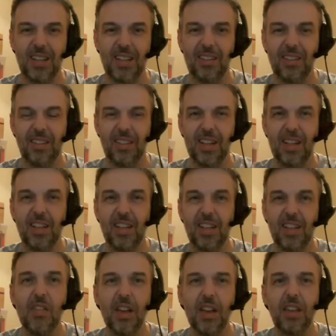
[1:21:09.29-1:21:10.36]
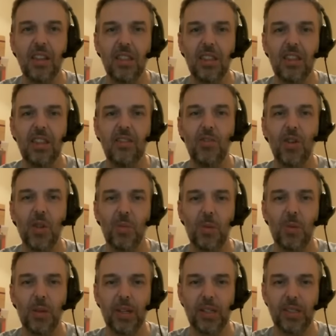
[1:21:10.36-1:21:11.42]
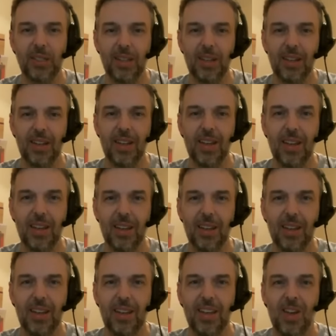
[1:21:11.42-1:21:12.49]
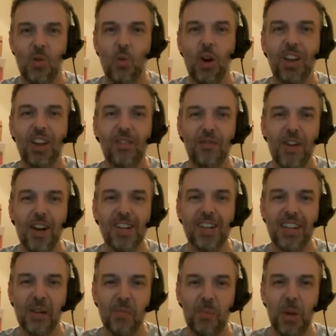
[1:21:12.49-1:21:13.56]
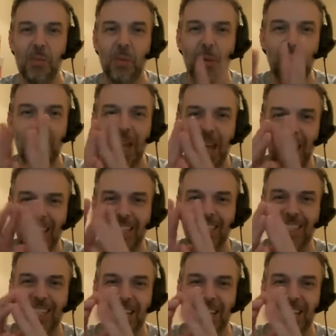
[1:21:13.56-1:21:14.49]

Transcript: No, they they've got the place, and uh, we're converting them, people. Excellent.